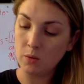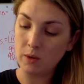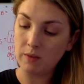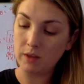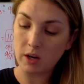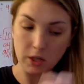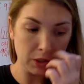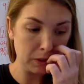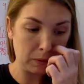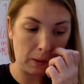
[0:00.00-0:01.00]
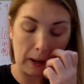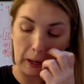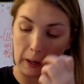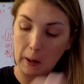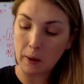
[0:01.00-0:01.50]
We have a larger
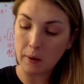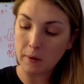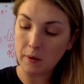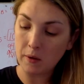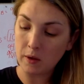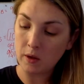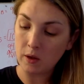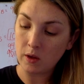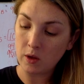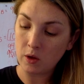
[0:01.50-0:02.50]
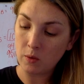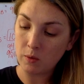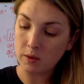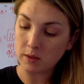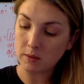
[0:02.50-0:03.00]
square
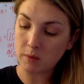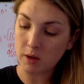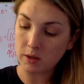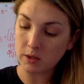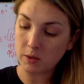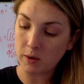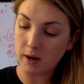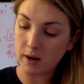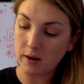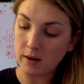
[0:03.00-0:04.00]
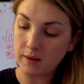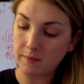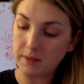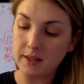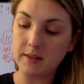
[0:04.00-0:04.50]
with a smaller square
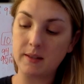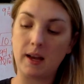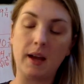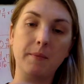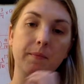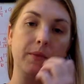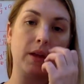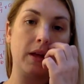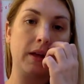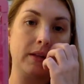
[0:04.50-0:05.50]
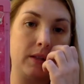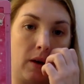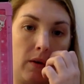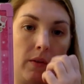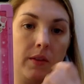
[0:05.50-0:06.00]
inside.
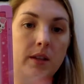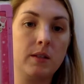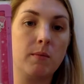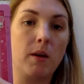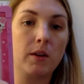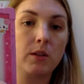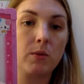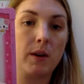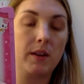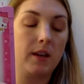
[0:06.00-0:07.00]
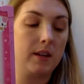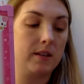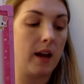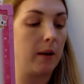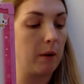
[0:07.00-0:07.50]
So this smaller square in the
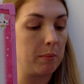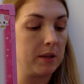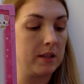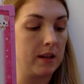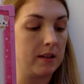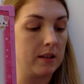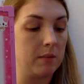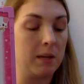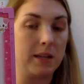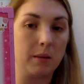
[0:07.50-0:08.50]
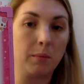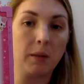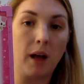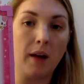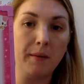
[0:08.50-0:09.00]
inside represents the basil
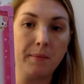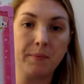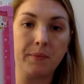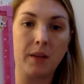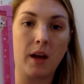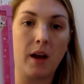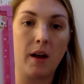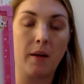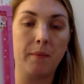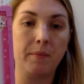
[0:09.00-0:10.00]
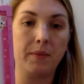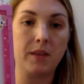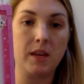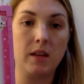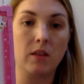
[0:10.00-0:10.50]
plot.
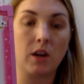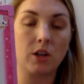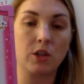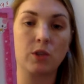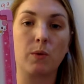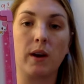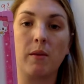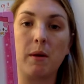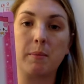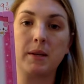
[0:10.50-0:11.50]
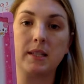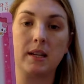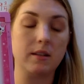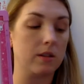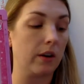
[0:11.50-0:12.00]
The larger square
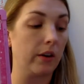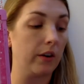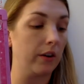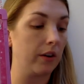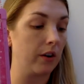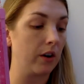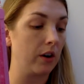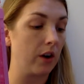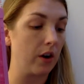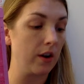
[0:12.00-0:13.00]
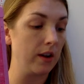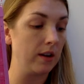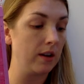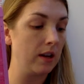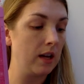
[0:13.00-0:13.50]
represents her garden.